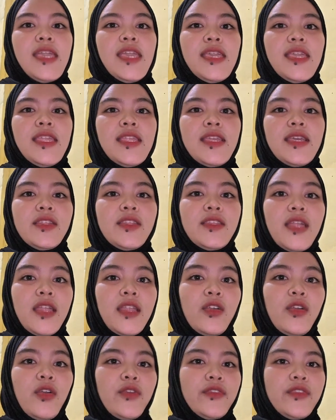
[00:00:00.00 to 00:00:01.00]
In a
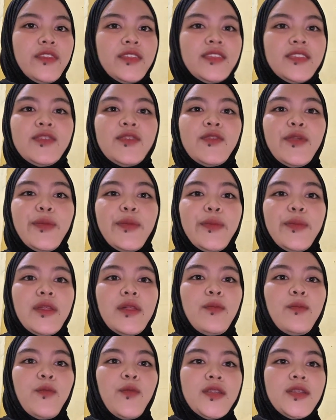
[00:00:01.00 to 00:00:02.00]
narcotics
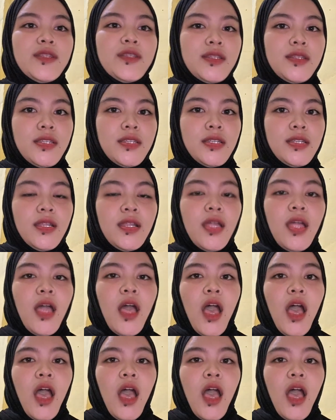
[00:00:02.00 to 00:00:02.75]
criminal procedure,